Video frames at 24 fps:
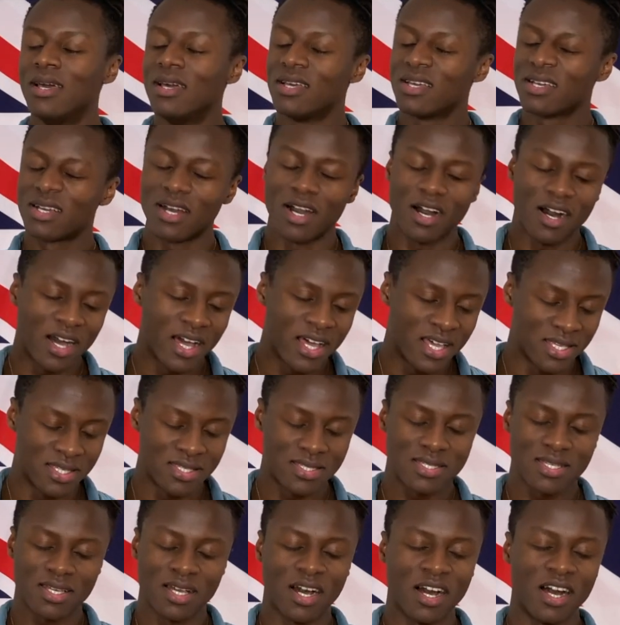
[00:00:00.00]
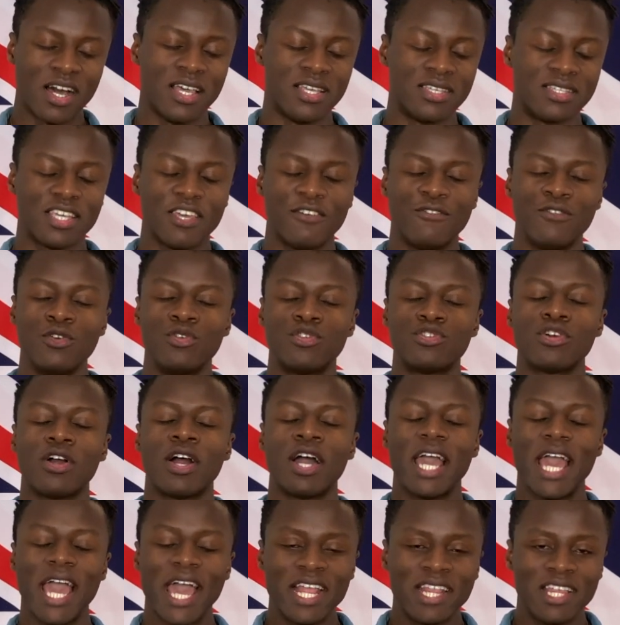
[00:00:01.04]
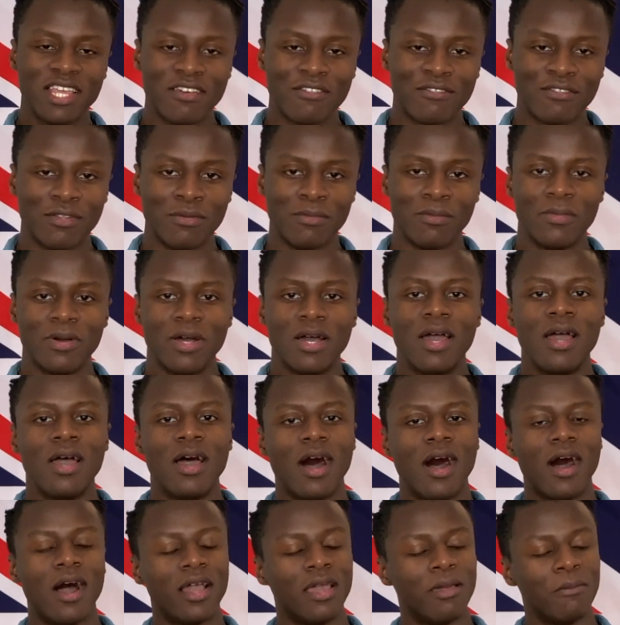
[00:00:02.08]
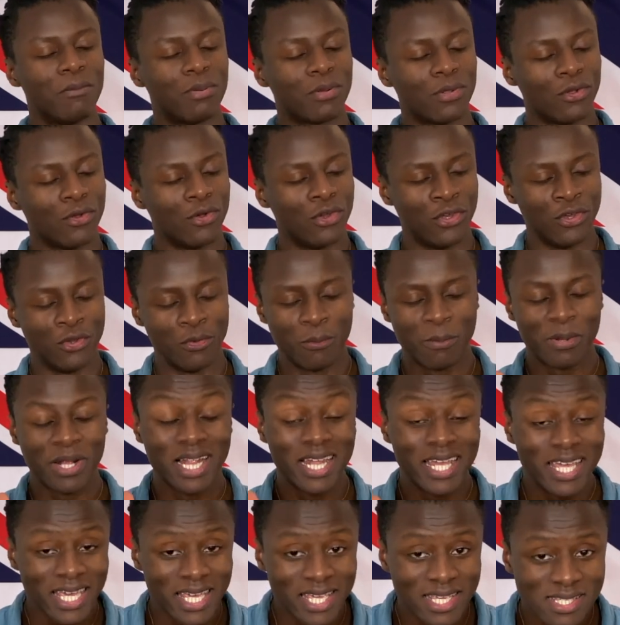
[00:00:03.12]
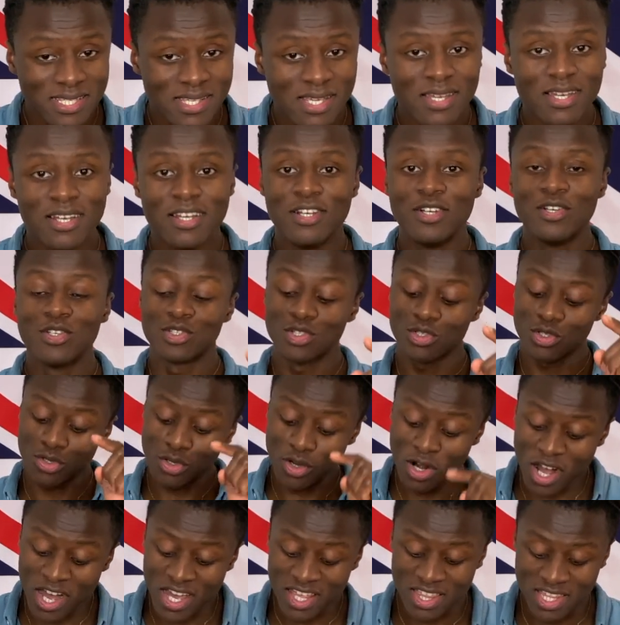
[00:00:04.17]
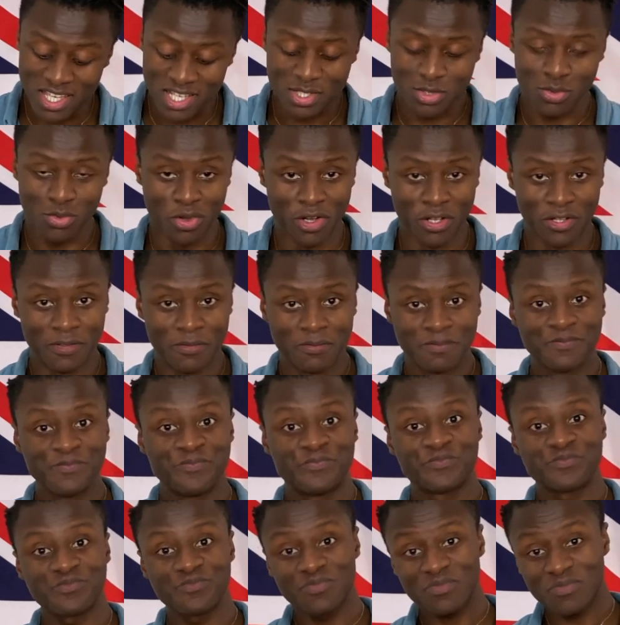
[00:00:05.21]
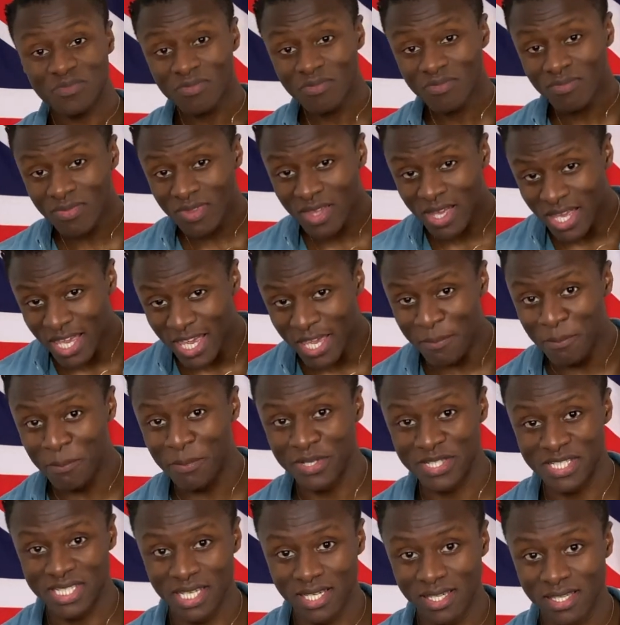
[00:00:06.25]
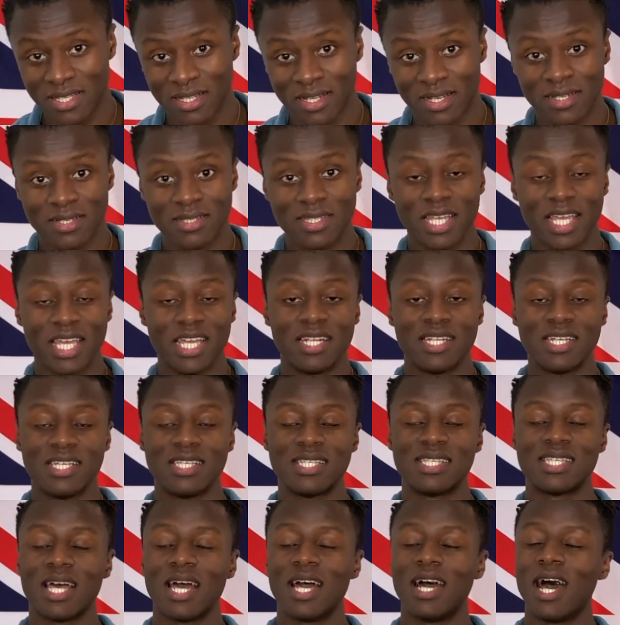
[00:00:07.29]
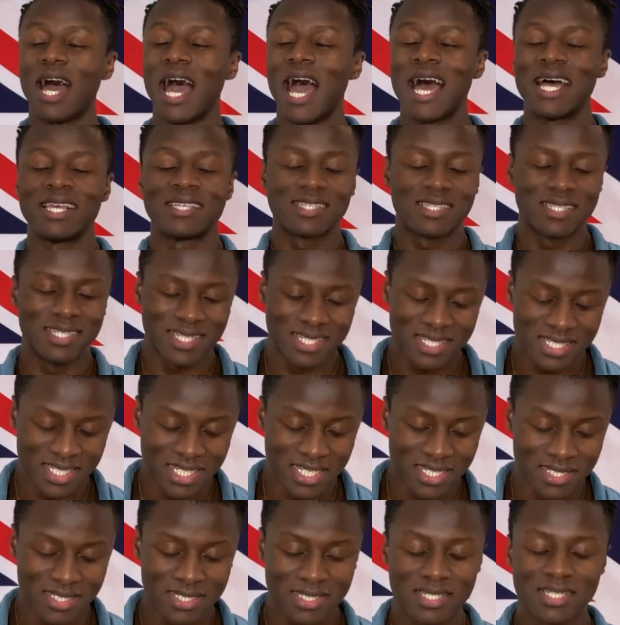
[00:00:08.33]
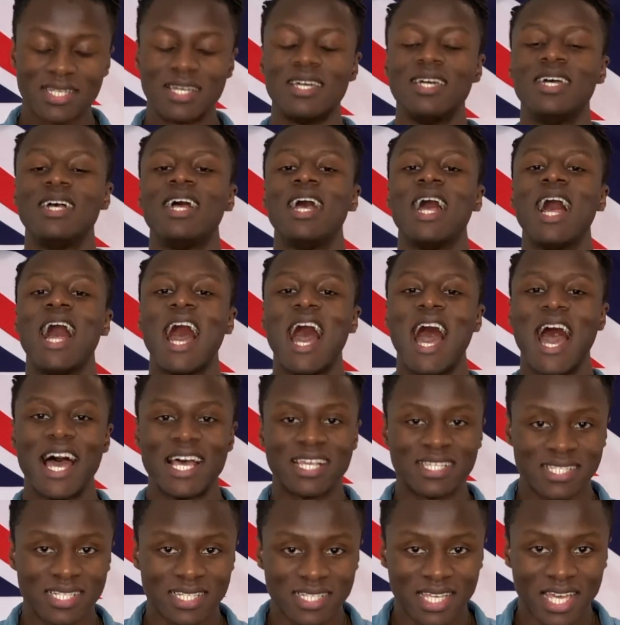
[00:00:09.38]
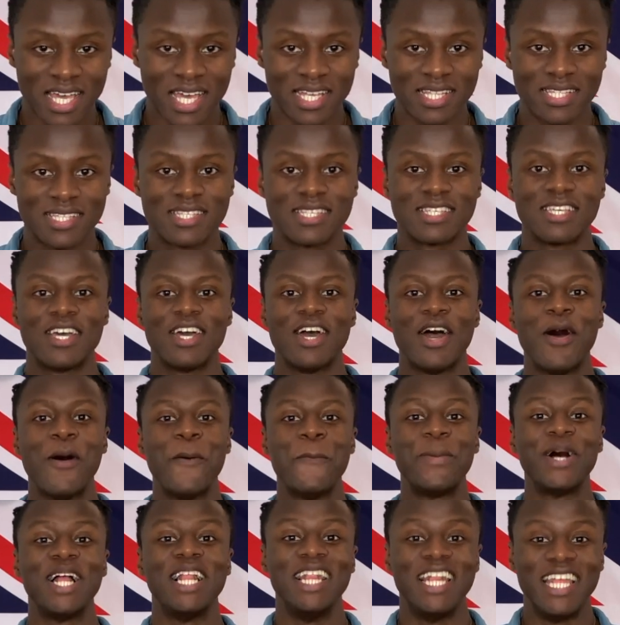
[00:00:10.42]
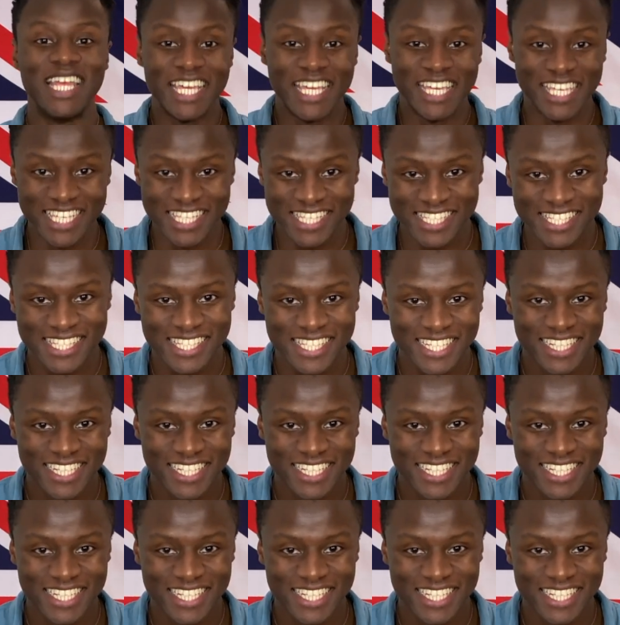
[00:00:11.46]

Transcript: Guys, if you try any of them, I implore you, please try this one in particular. It is as distinct as it gets. Please.